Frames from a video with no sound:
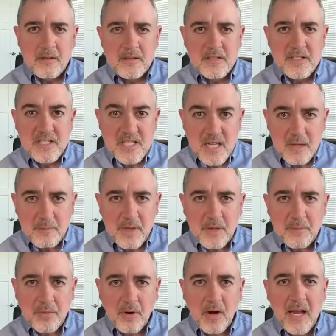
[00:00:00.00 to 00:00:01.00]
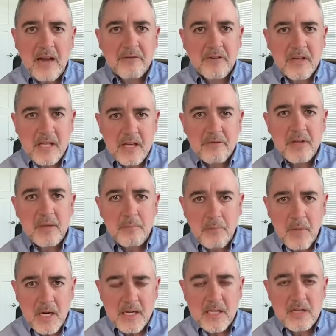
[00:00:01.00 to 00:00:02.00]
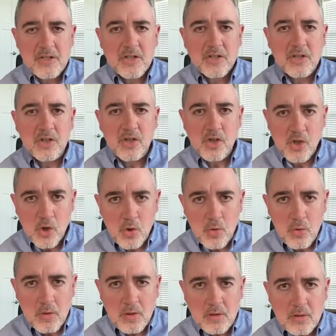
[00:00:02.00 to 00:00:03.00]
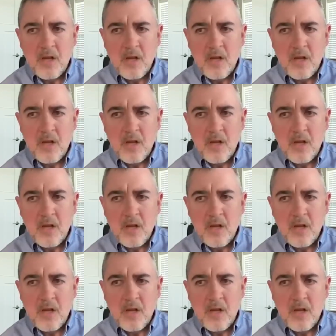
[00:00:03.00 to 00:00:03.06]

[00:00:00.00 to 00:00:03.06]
Sick people have given money to you